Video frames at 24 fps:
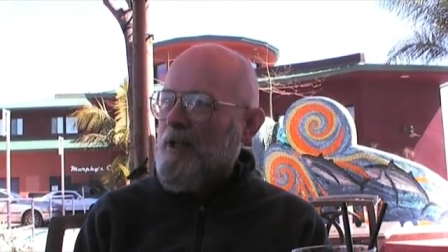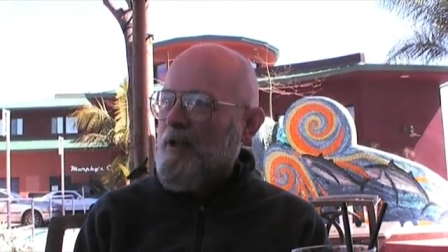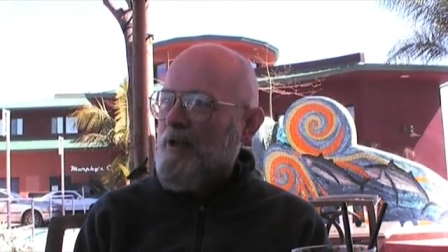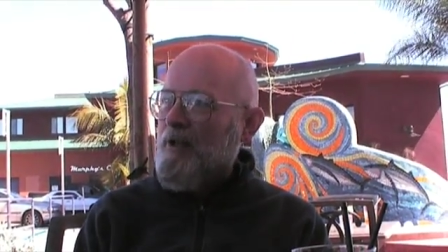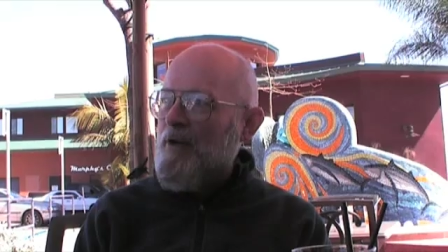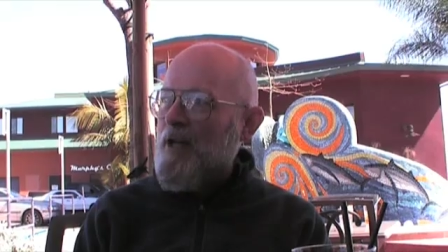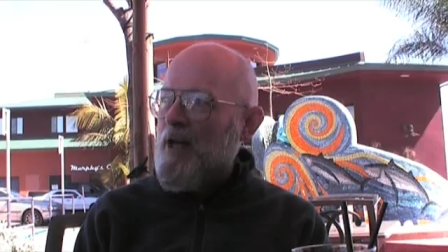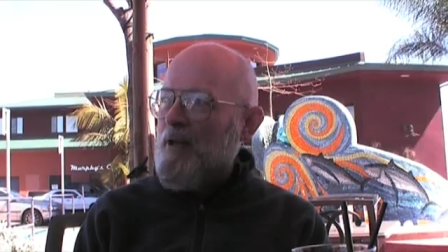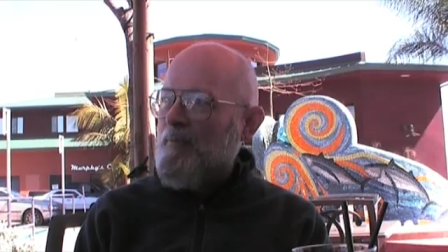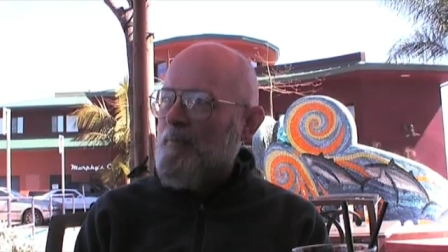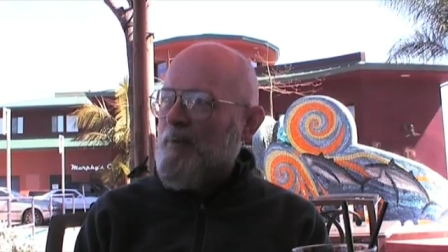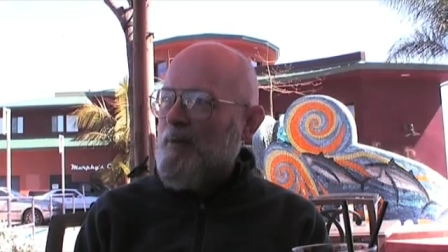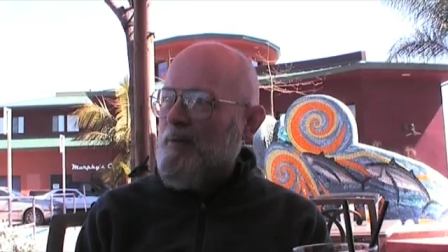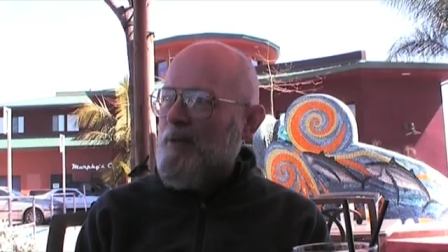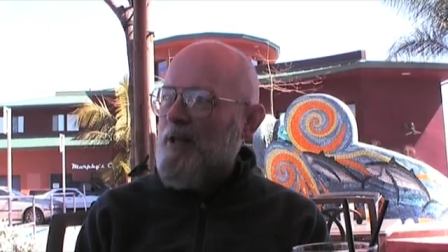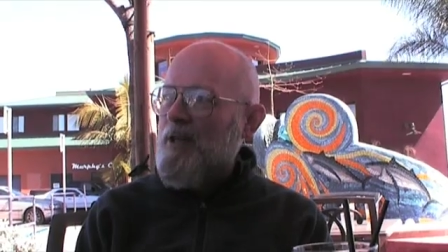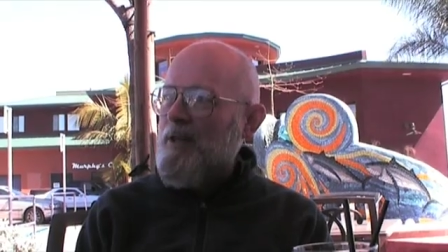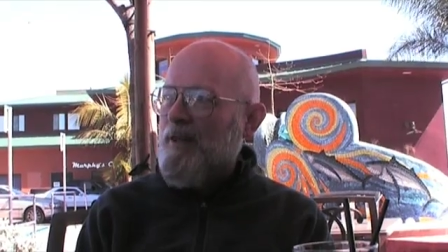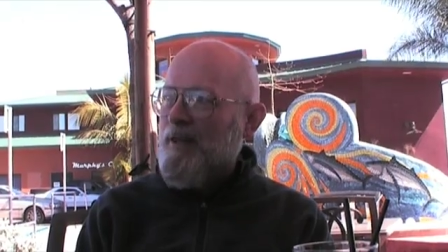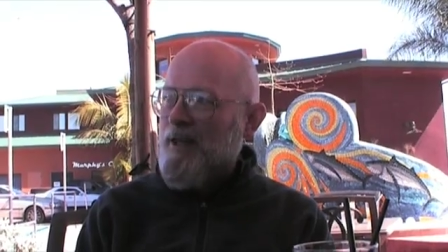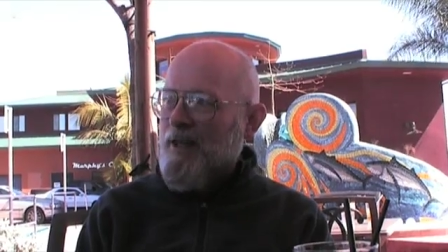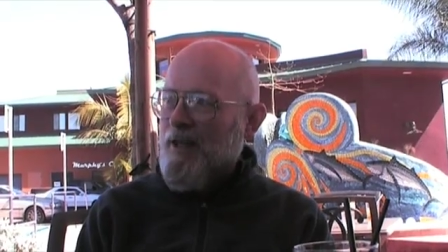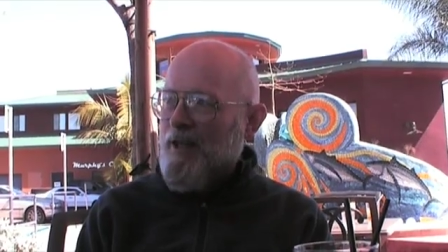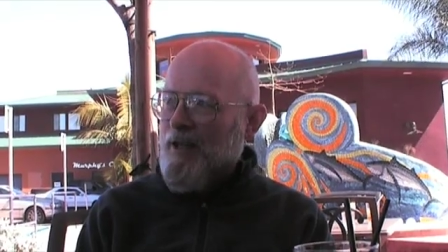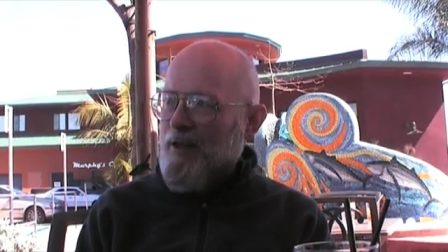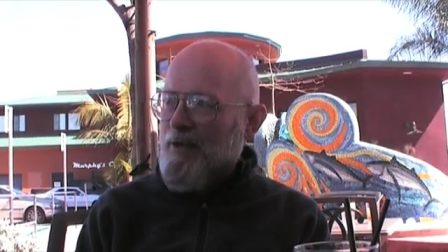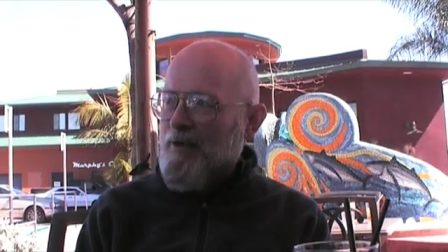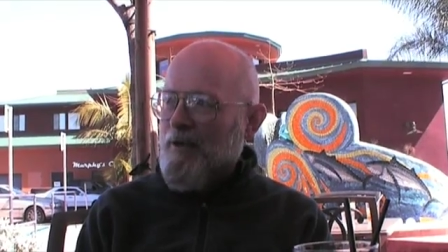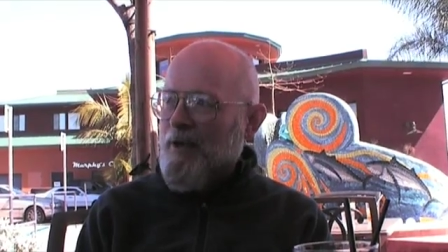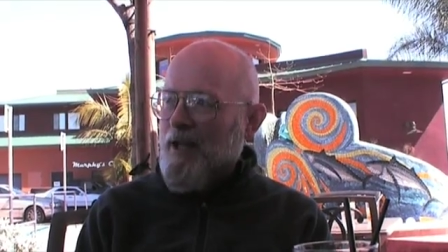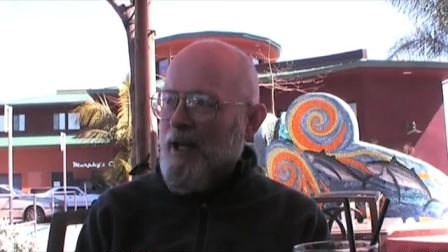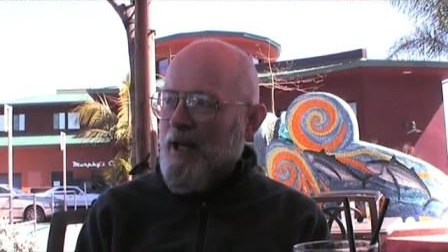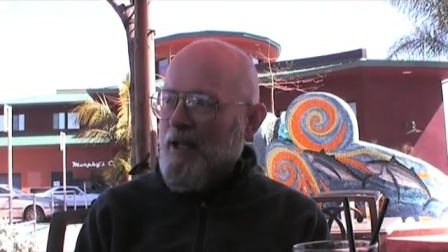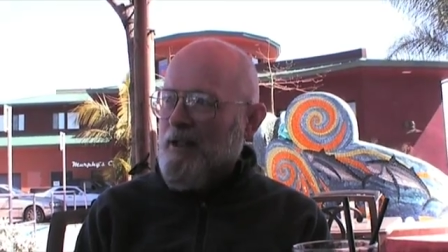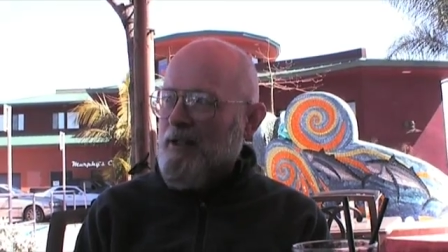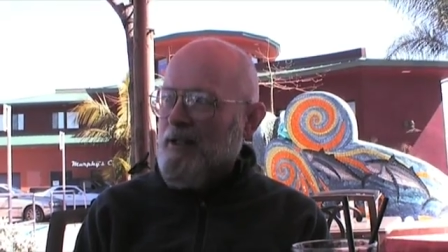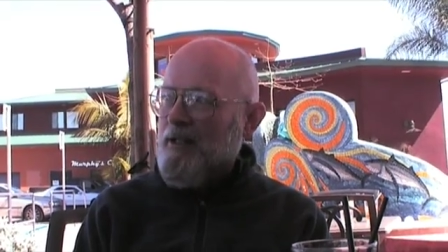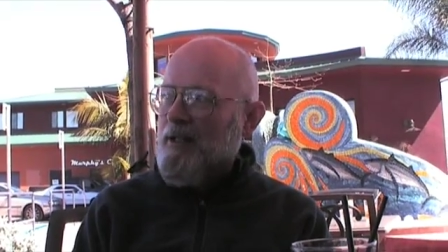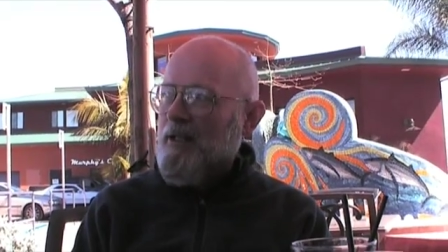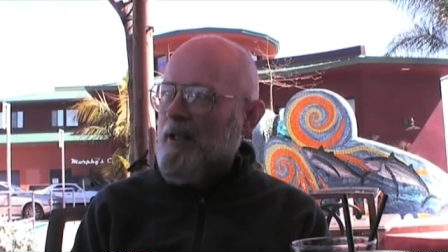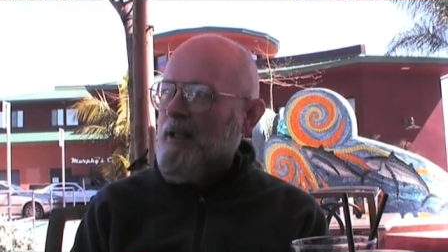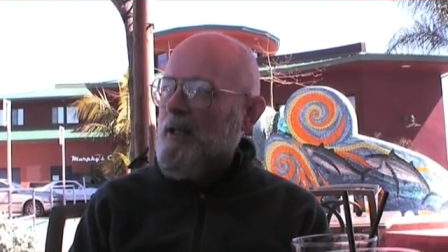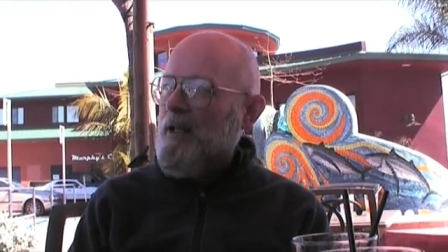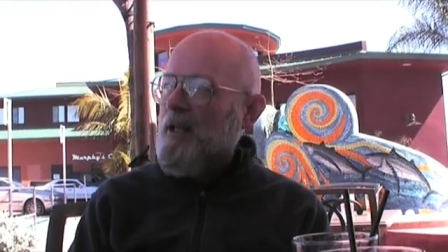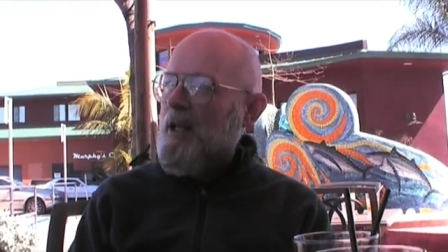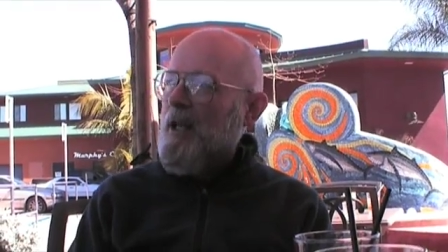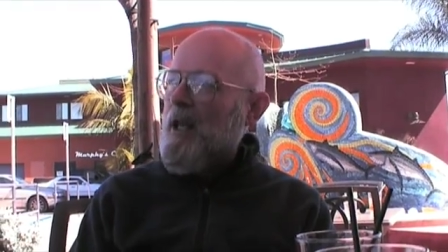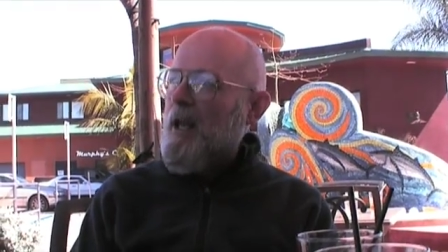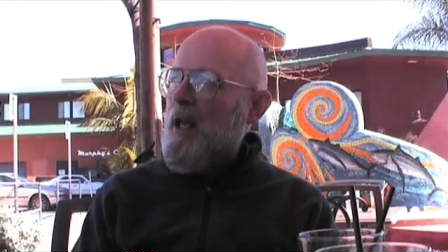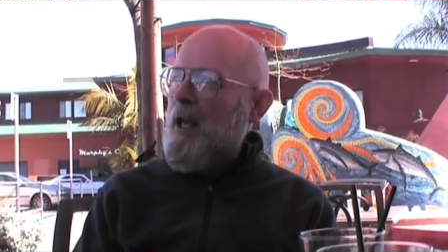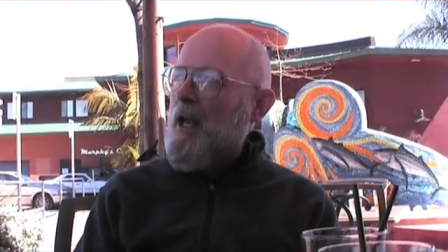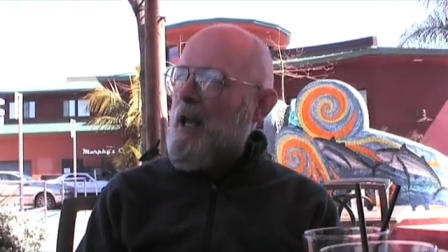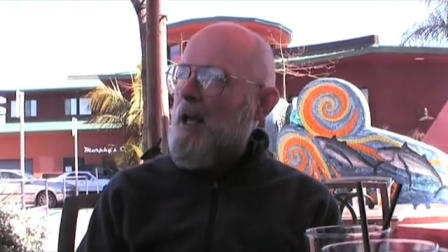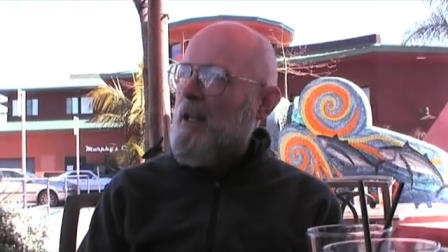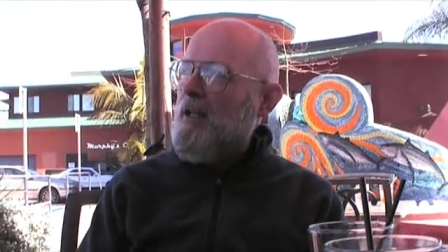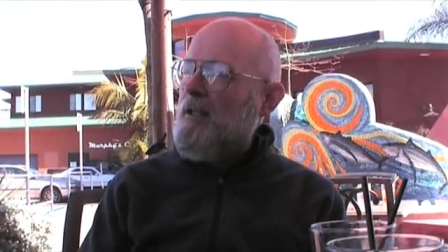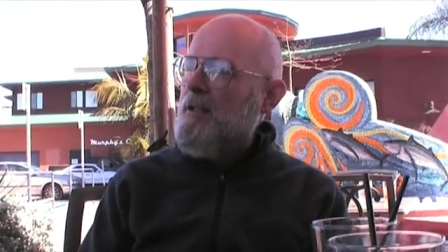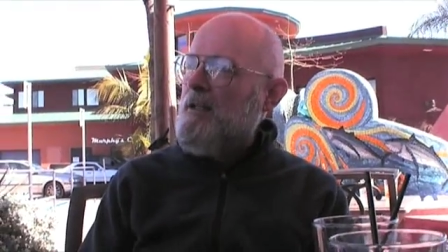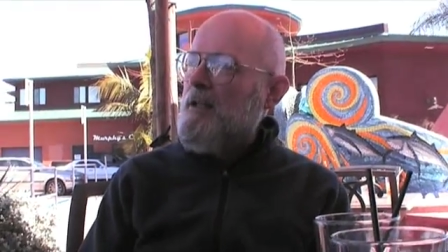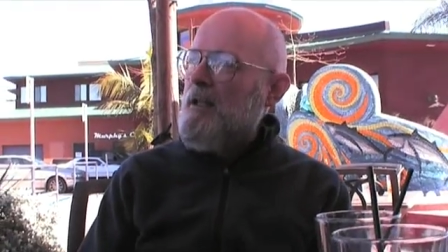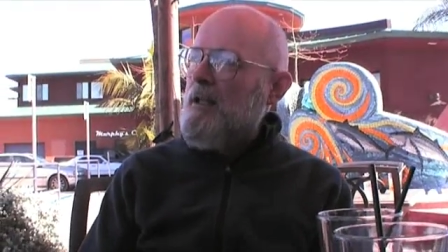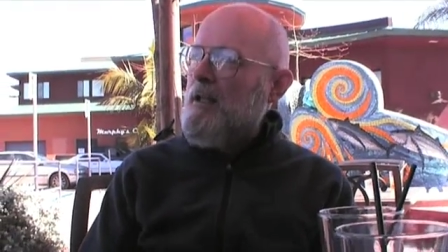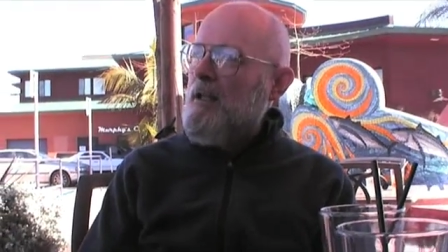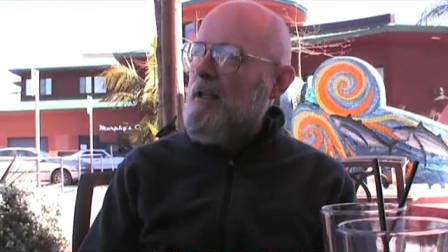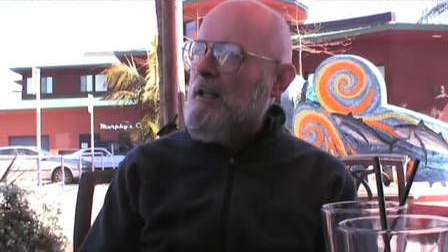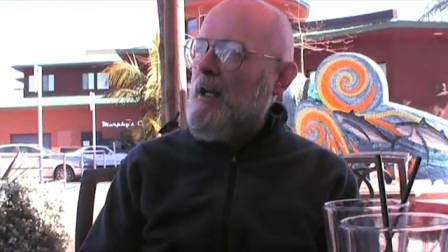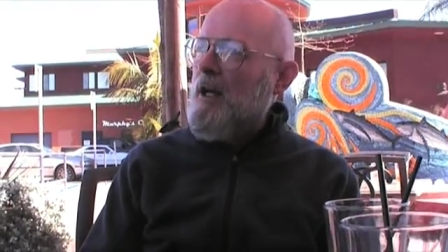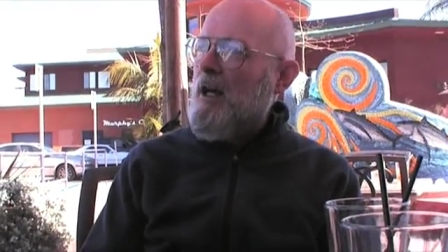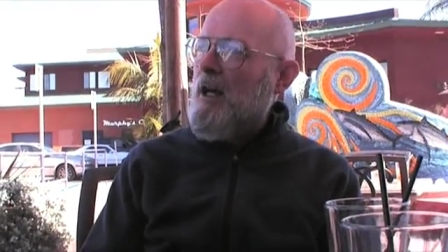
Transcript: internet beneath the internet, and